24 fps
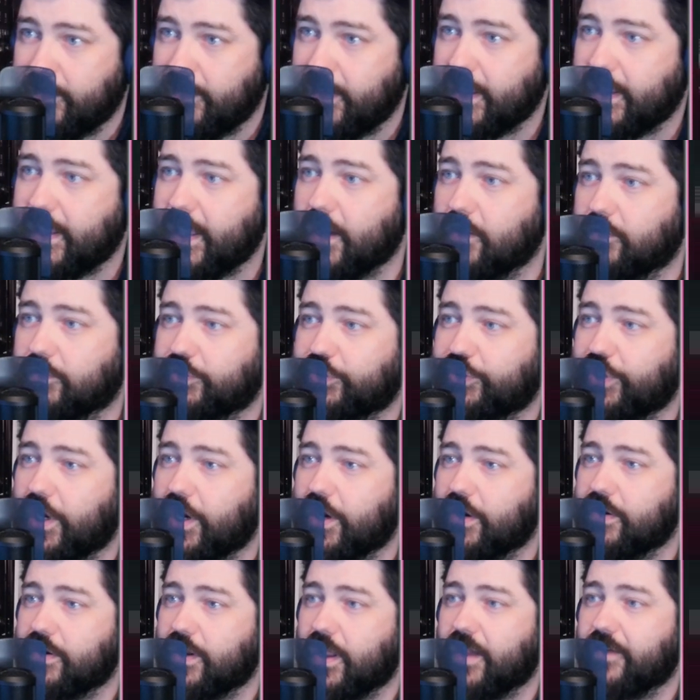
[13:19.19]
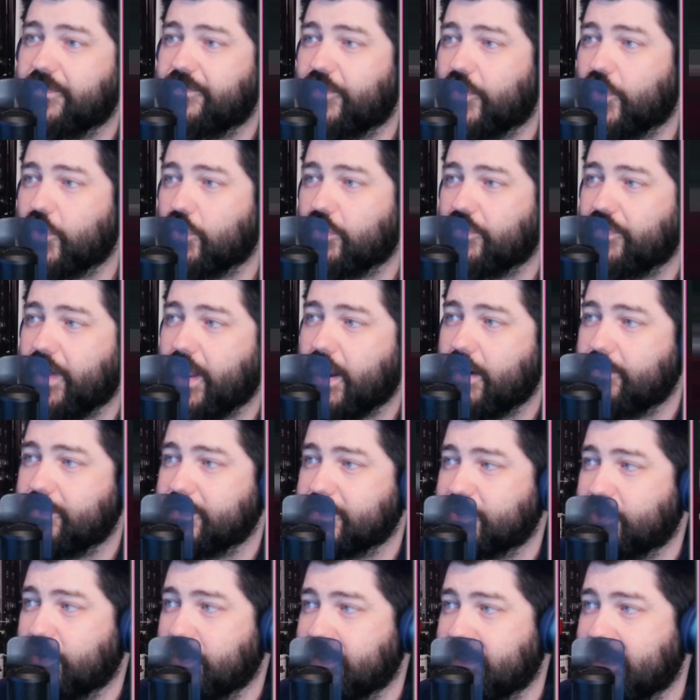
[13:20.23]
The account shared a photo of Harris
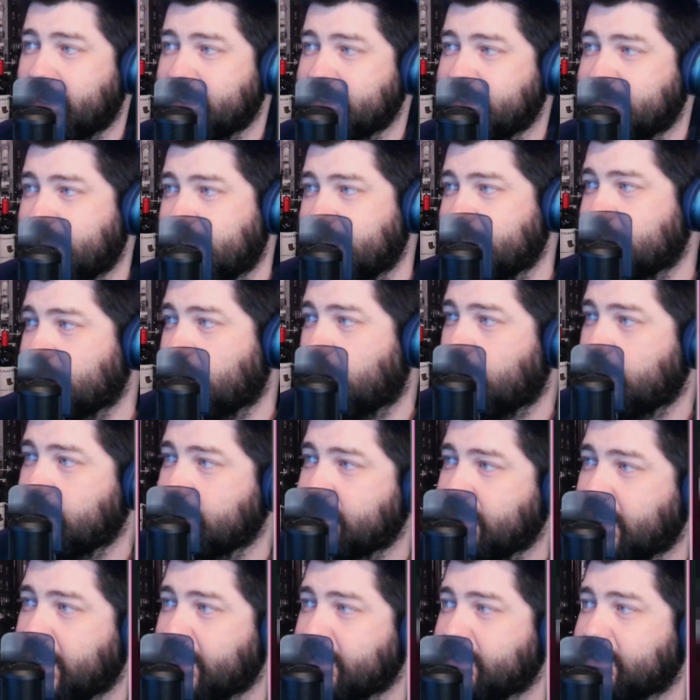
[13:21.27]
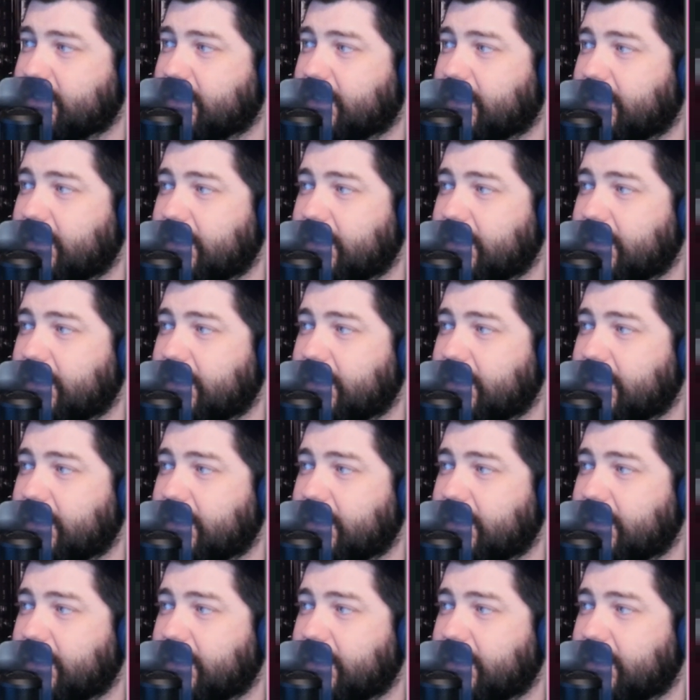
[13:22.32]
during last night's contest,